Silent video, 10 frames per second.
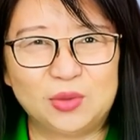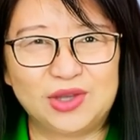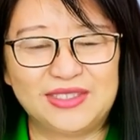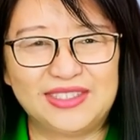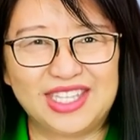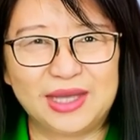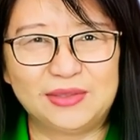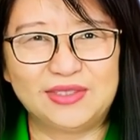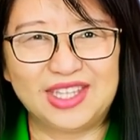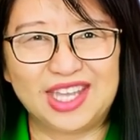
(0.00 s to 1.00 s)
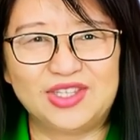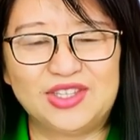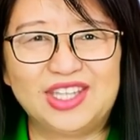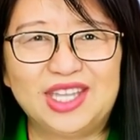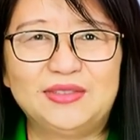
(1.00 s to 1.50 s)
What is the name of the
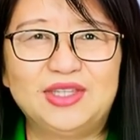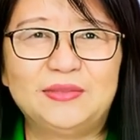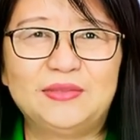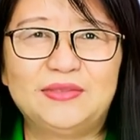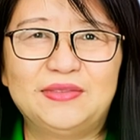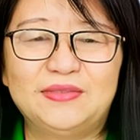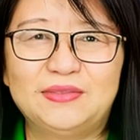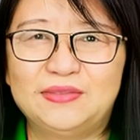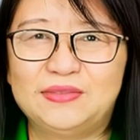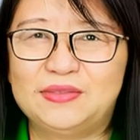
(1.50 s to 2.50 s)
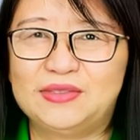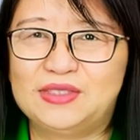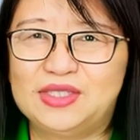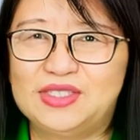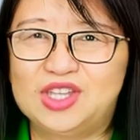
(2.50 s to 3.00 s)
national anthem?
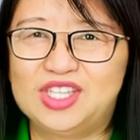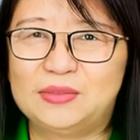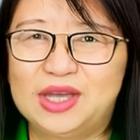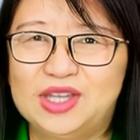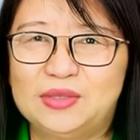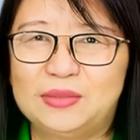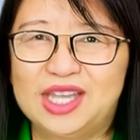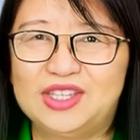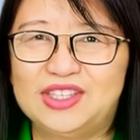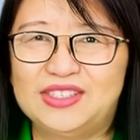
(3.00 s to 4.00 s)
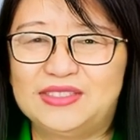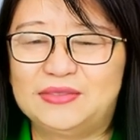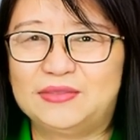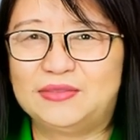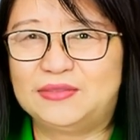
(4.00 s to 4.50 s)
The Star-Spangled Banner.
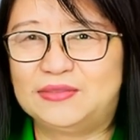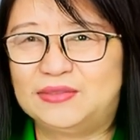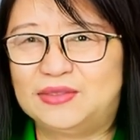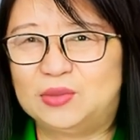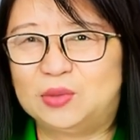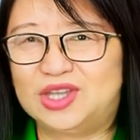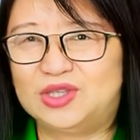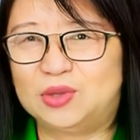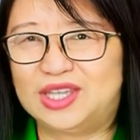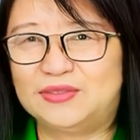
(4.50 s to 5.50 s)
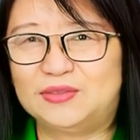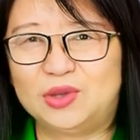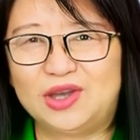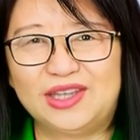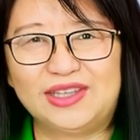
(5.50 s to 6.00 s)

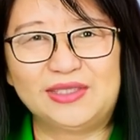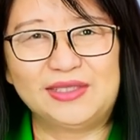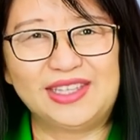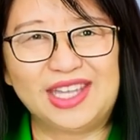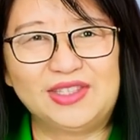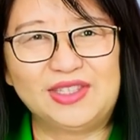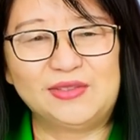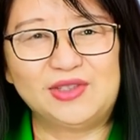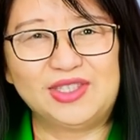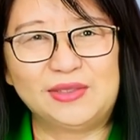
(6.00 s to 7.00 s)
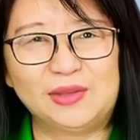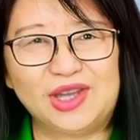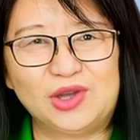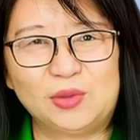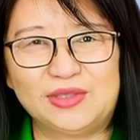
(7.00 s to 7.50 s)
124. The nation's first
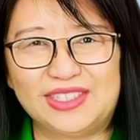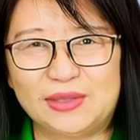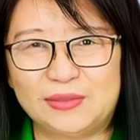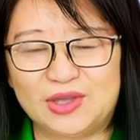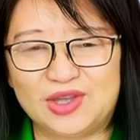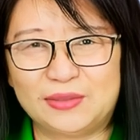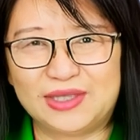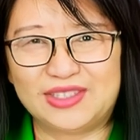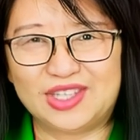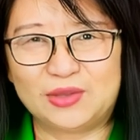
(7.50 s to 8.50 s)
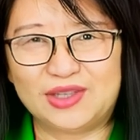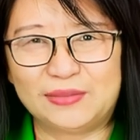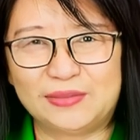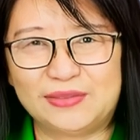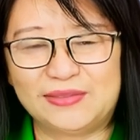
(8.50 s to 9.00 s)
motto was E pluribus
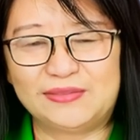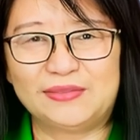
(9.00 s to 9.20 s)
unum.